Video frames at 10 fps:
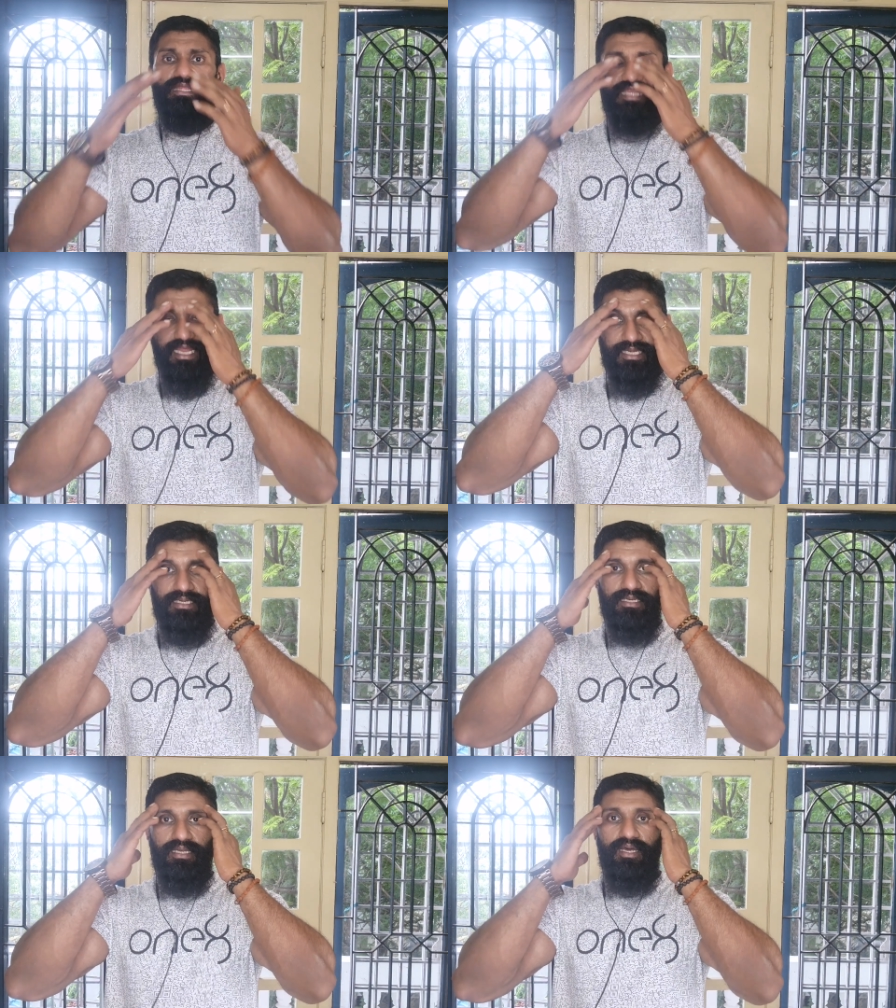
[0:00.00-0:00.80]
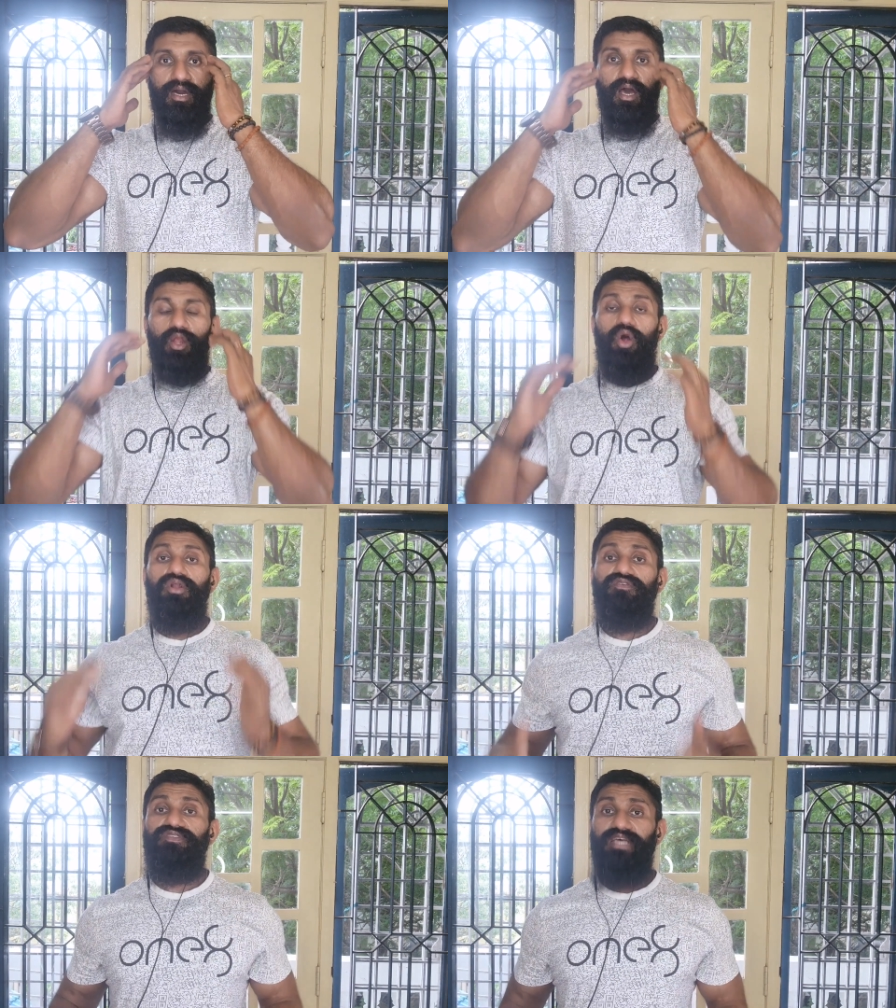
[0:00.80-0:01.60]
then a
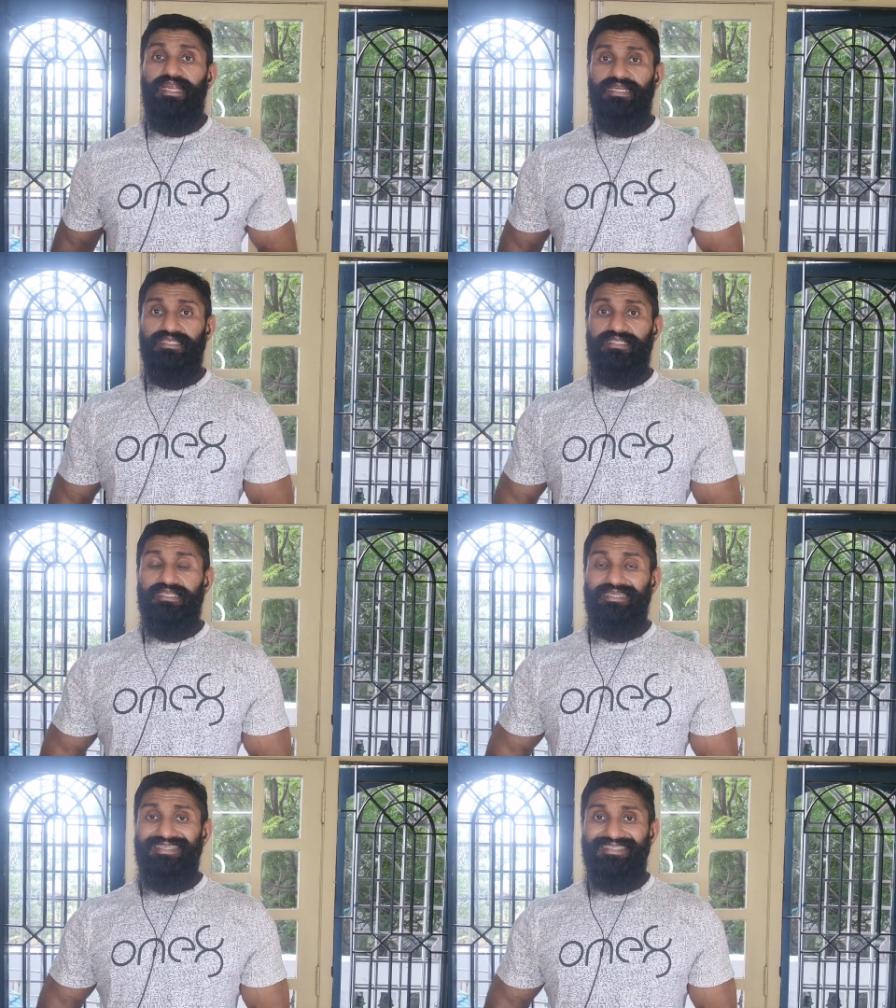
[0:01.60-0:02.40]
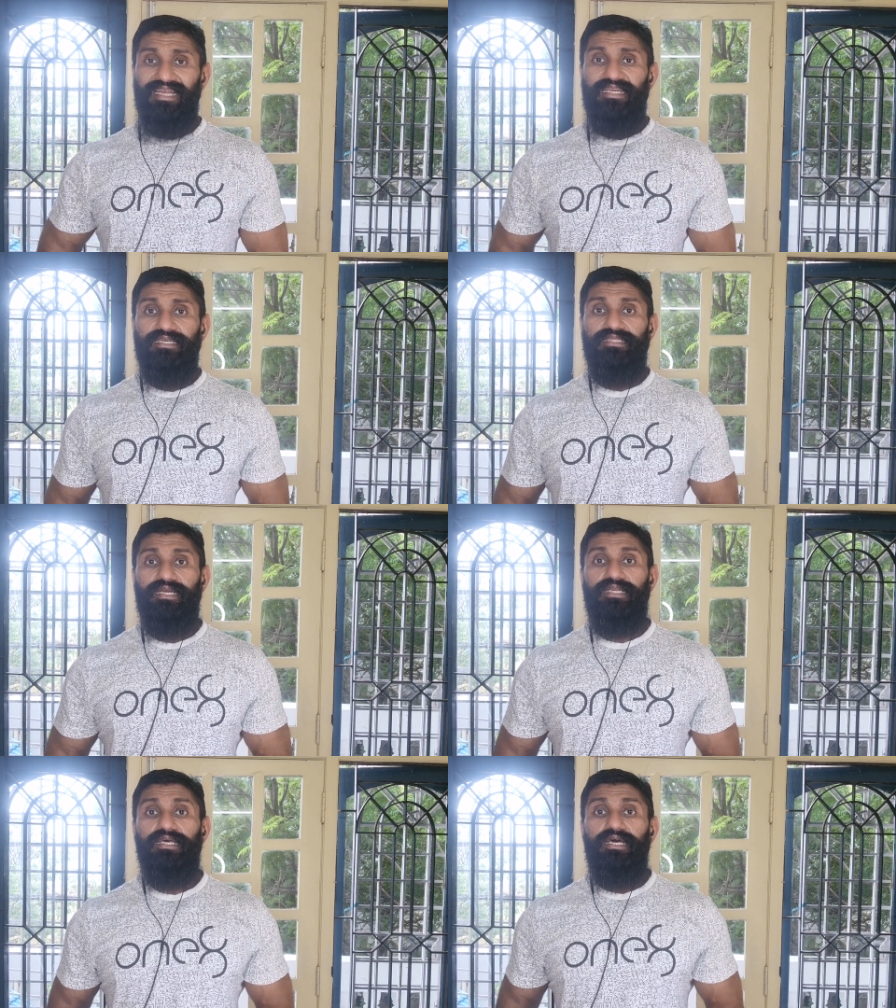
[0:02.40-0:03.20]
lot of scientists decided
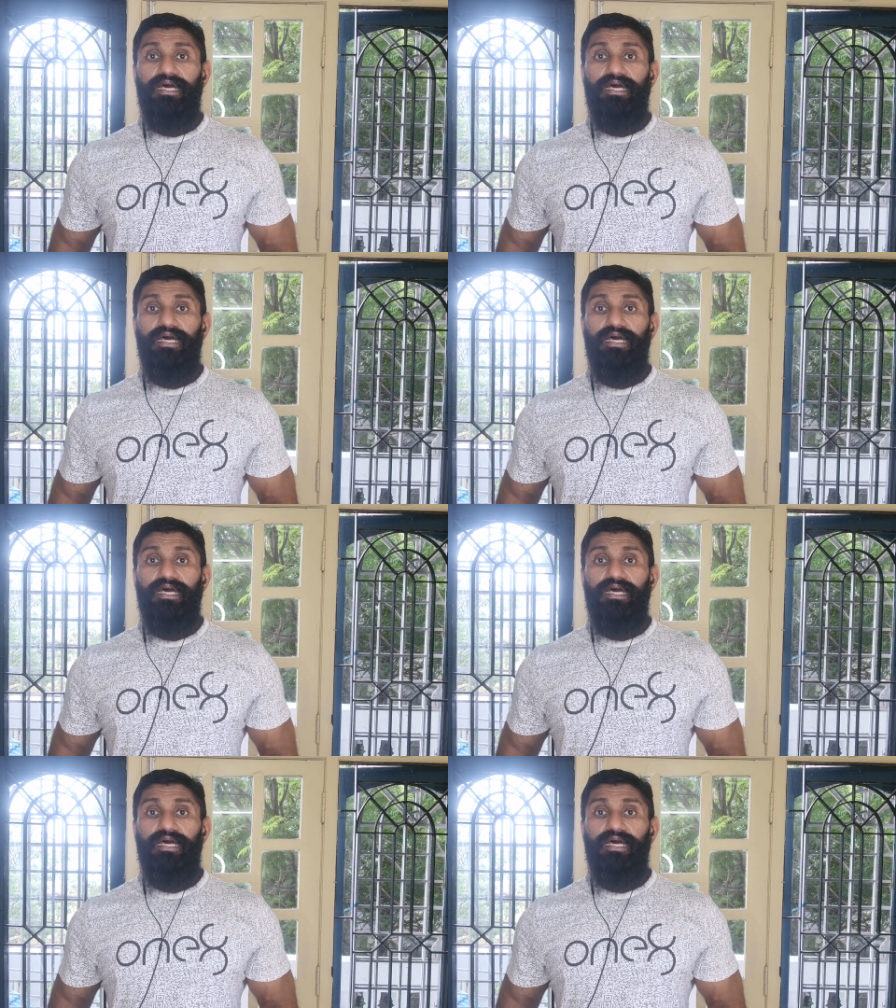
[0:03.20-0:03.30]
that